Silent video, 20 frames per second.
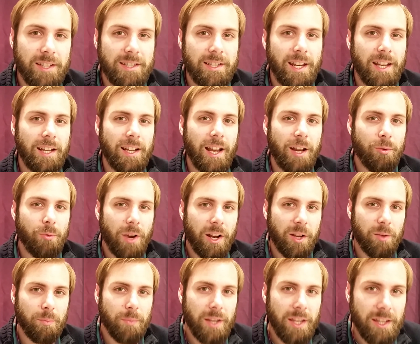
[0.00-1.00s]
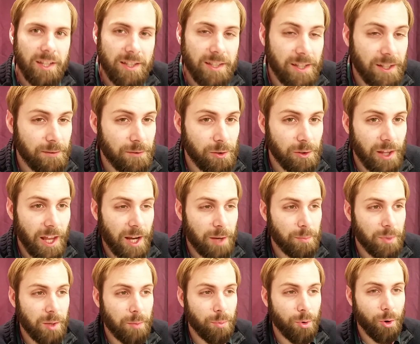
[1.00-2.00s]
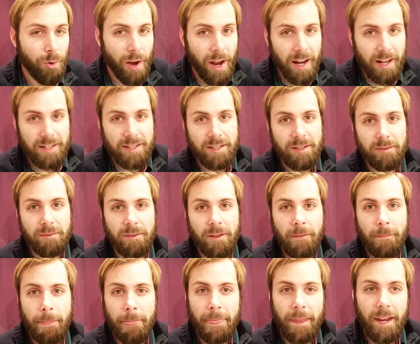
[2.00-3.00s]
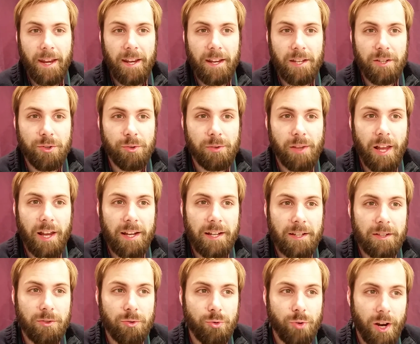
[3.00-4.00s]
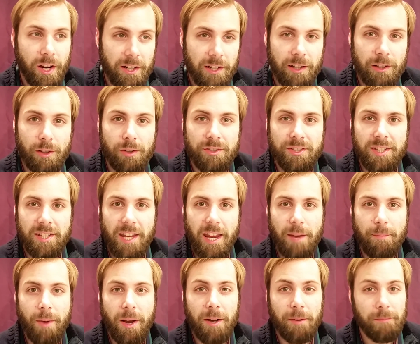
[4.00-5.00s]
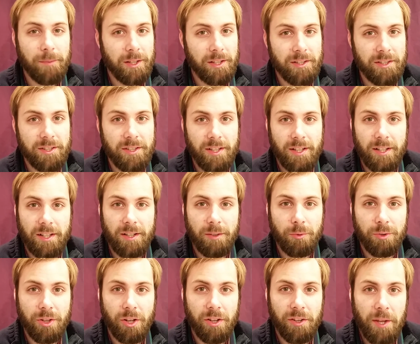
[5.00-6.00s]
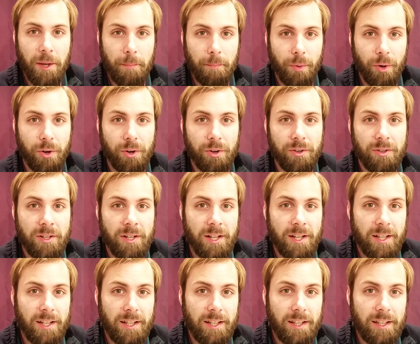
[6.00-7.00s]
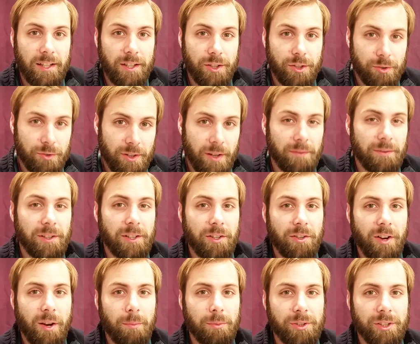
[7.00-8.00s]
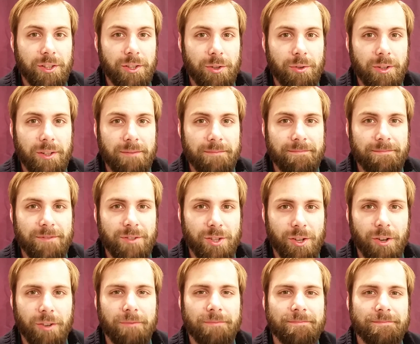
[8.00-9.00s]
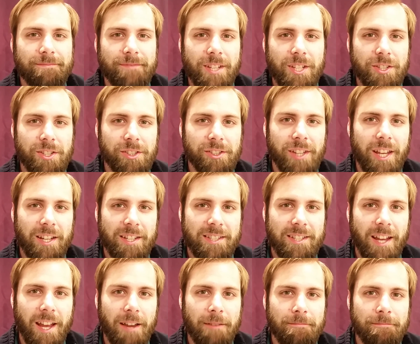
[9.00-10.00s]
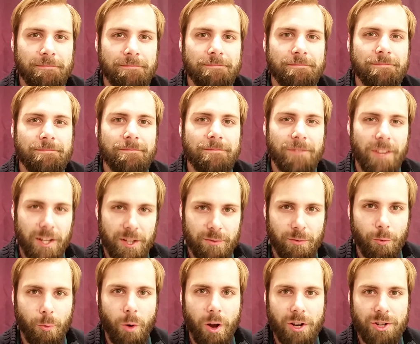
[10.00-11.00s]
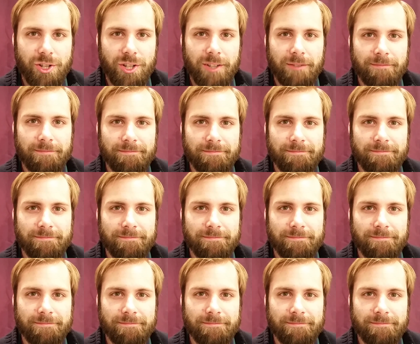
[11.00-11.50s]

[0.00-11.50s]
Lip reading: a deck I recommend if you like being proactive and you like trying to close the game out, because with all that burn, you definitely are able to do it. So until next time, thanks for watching.